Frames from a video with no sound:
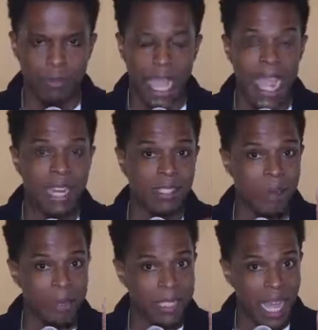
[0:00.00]
And
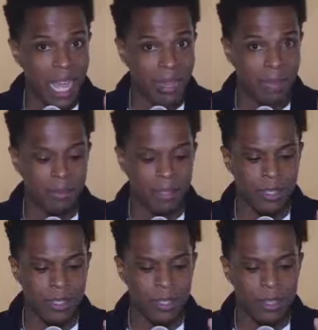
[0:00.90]
sometimes
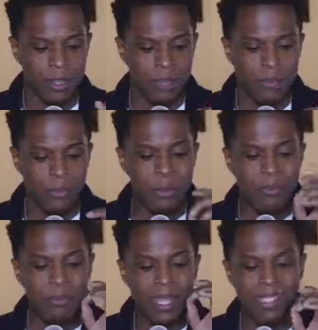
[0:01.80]
we
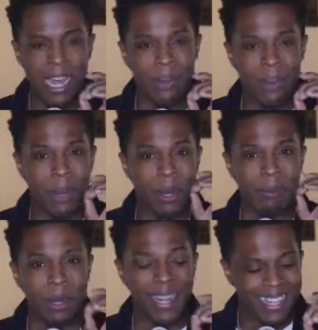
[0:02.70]
miss out on
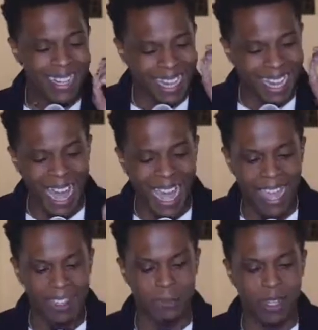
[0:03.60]
abundant
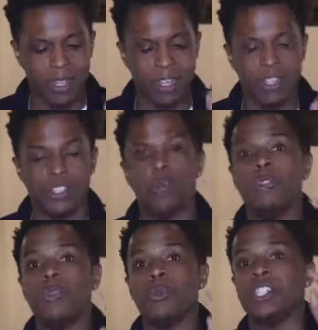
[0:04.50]
life because
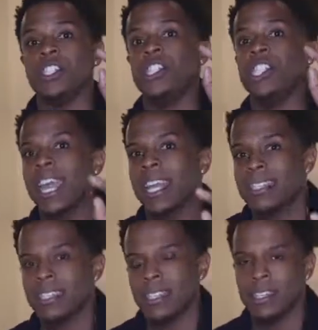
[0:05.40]
we
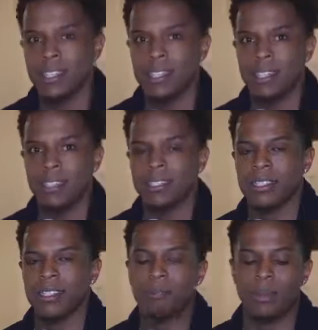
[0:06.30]
reject the
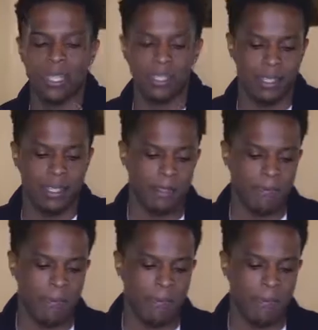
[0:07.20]
simplicity.